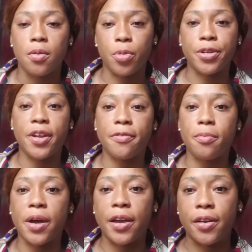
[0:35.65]
But never
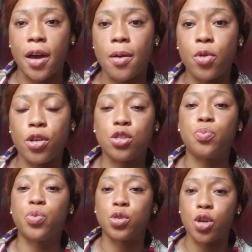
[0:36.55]
mind, I'm going to
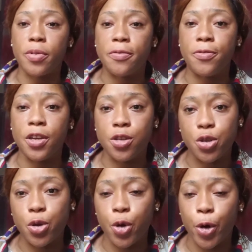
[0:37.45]
put up a
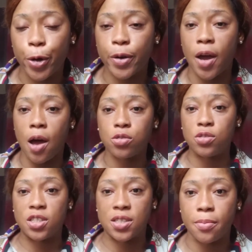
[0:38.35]
video on how to
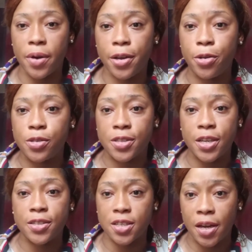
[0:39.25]
determine your
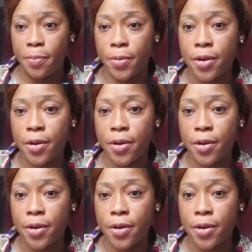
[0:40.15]
skin type